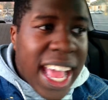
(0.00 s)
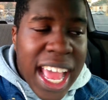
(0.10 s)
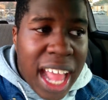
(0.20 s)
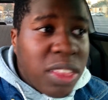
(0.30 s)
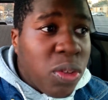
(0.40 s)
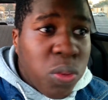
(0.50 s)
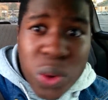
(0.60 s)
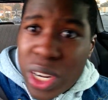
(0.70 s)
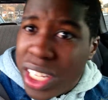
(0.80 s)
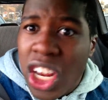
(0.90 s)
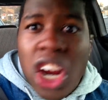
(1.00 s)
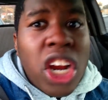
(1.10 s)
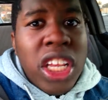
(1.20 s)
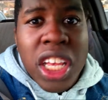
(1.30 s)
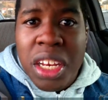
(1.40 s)
It's really
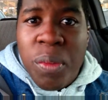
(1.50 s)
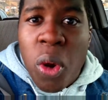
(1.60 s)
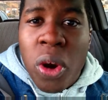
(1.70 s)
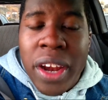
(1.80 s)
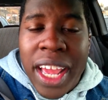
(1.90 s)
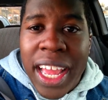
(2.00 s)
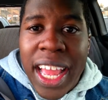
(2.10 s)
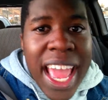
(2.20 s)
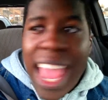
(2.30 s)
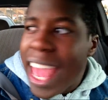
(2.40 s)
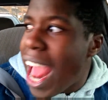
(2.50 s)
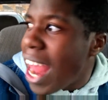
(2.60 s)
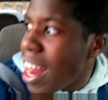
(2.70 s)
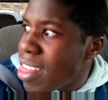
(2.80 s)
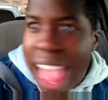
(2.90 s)
early in the morning, and
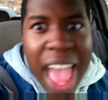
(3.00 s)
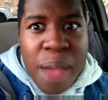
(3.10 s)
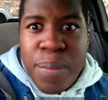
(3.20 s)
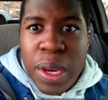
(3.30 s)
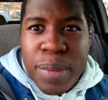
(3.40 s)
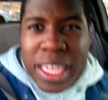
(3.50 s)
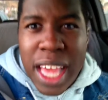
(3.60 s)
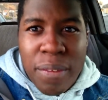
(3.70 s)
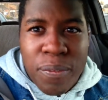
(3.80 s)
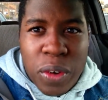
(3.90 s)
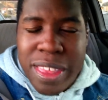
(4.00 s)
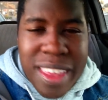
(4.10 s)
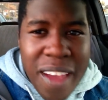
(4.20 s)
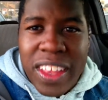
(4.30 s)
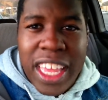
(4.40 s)
I just happen to be up for
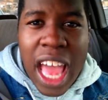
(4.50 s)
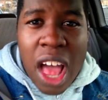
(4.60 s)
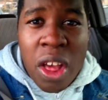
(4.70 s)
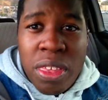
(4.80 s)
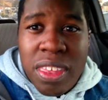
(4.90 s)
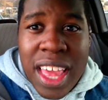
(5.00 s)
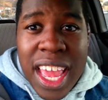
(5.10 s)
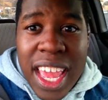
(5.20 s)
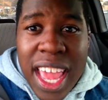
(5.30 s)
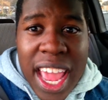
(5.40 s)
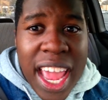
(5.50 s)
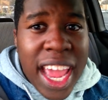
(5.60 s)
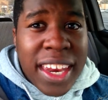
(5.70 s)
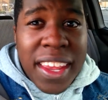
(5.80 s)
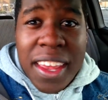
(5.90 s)
something else,
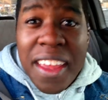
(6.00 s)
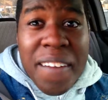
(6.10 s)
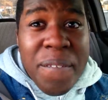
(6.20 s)
and